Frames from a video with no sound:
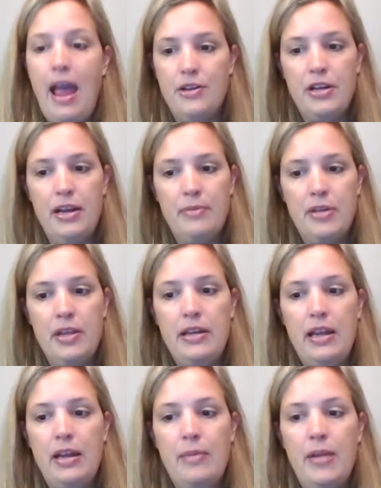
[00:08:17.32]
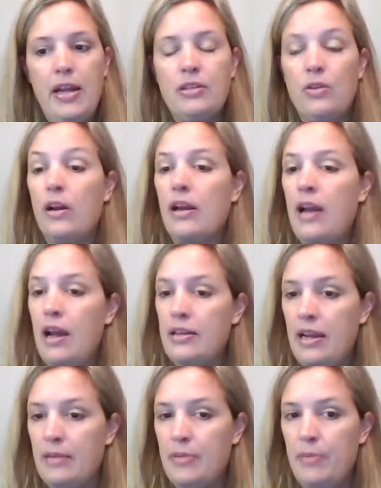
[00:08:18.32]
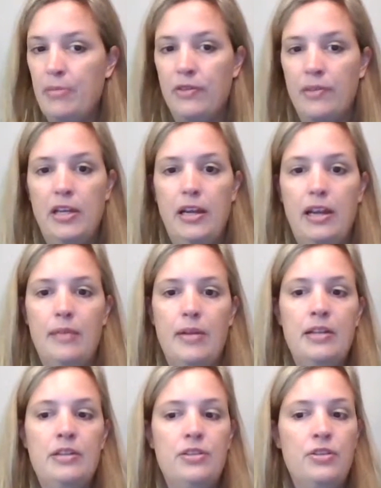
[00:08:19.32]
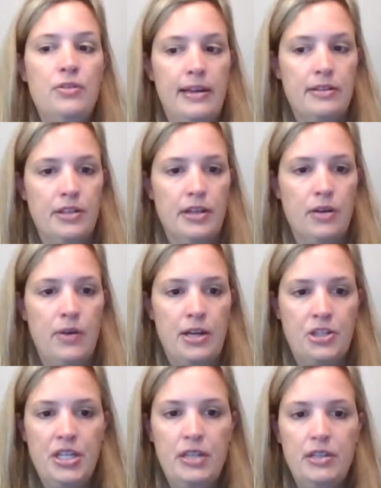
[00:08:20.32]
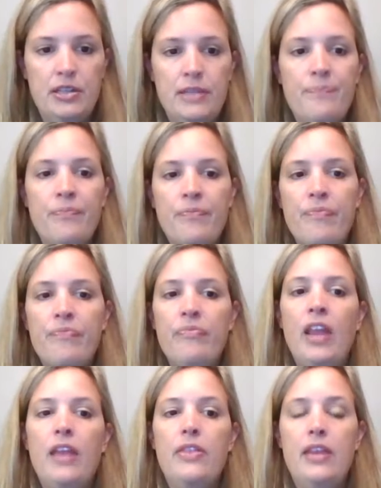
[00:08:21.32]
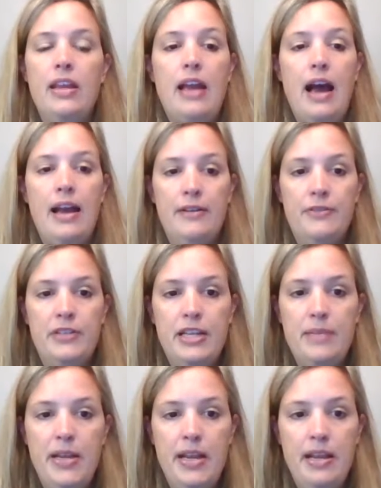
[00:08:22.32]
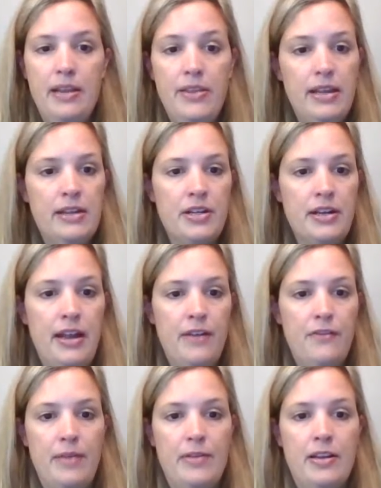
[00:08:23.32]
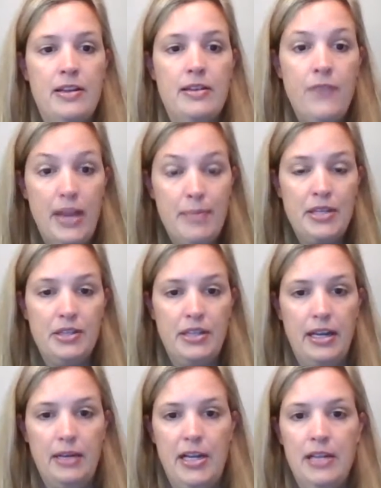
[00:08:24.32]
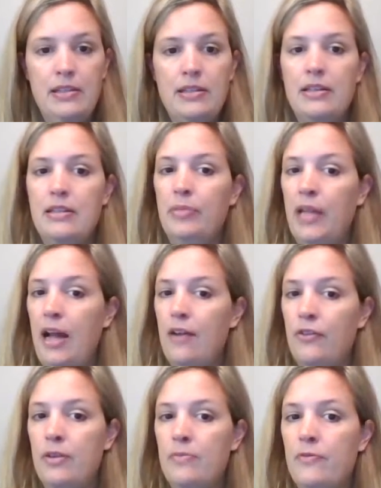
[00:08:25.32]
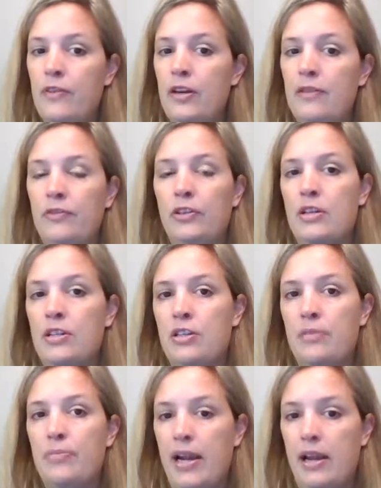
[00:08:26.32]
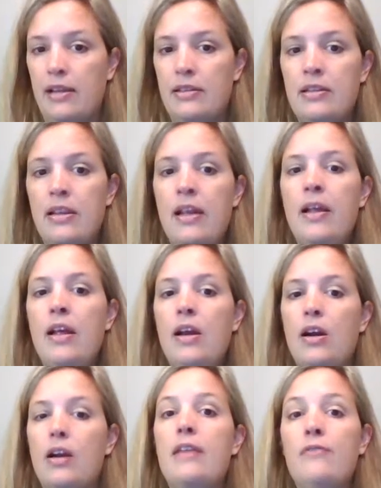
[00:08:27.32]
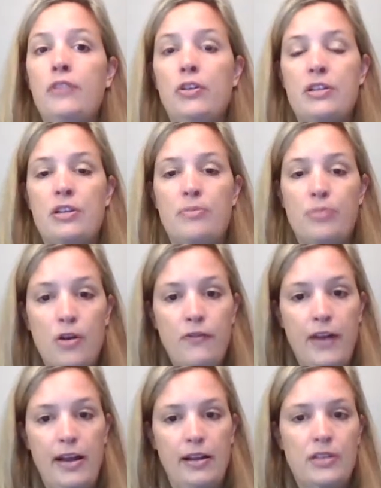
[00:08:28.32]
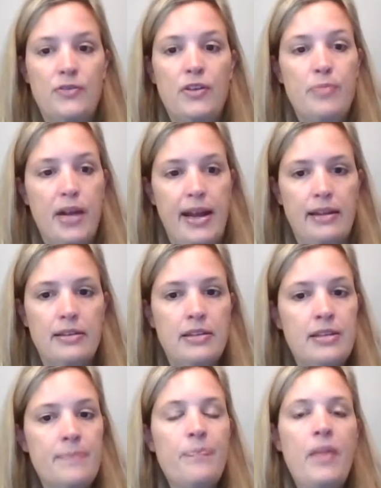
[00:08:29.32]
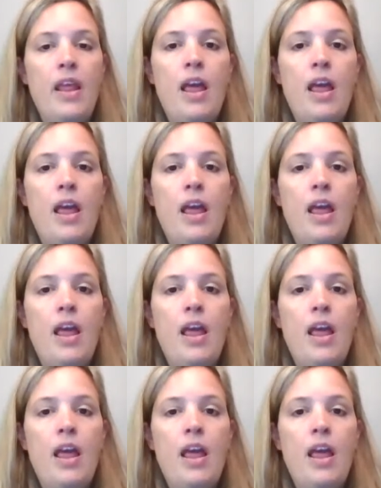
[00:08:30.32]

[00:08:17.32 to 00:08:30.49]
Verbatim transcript: Add your name to the database or contact people from the database to answer your questions. The IFDB, the Internet Fam- Famous Database, is a platform for influencer brands, for influencer profiles for brands.